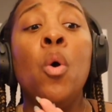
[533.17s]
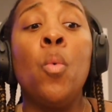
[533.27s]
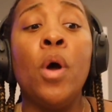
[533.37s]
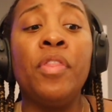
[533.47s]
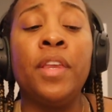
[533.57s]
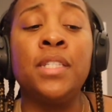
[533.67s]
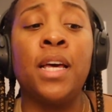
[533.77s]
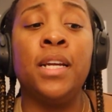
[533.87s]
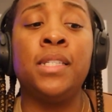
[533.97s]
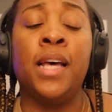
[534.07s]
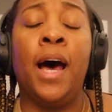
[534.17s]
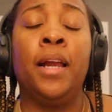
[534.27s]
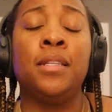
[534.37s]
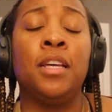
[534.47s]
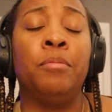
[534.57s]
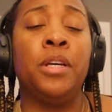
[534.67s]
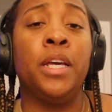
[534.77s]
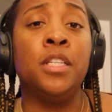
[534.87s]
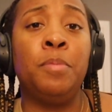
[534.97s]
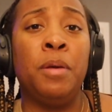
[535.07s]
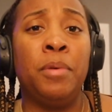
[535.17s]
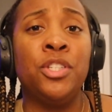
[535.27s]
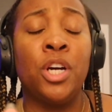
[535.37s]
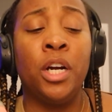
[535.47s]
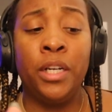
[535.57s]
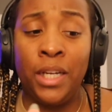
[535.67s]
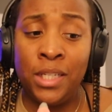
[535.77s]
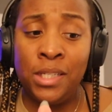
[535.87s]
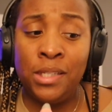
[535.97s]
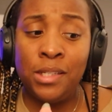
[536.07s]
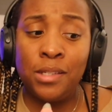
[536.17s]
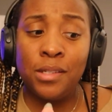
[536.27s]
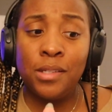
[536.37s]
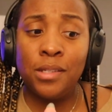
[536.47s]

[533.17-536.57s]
One thing that's kind of sad is Emily is being mean to her niece.